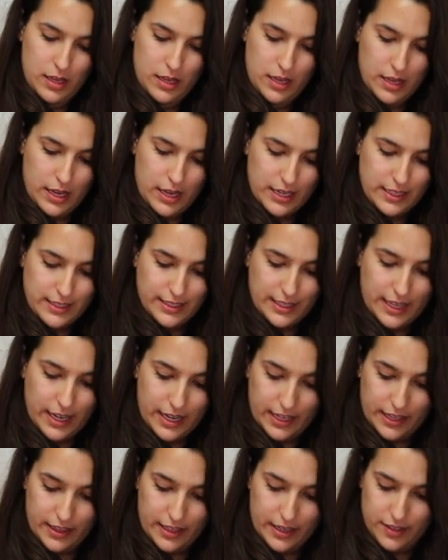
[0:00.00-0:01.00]
It's
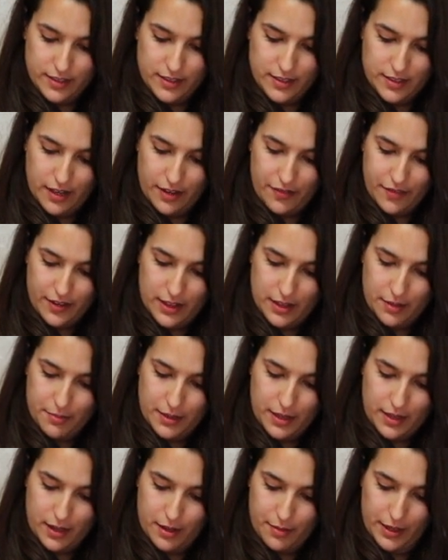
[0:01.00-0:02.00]
getting there. It's definitely
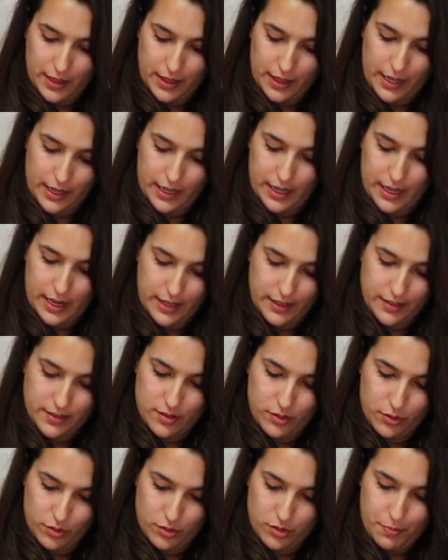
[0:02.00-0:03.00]
becoming like a
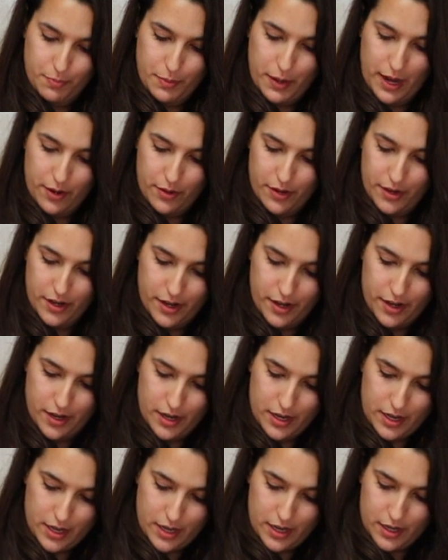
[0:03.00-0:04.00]
nice loose powder,
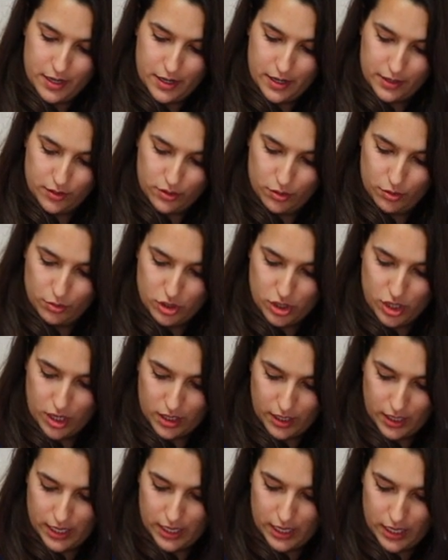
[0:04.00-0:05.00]
not too
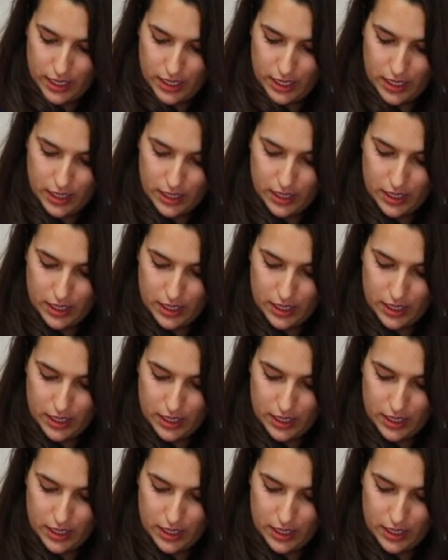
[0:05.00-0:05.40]
chunky.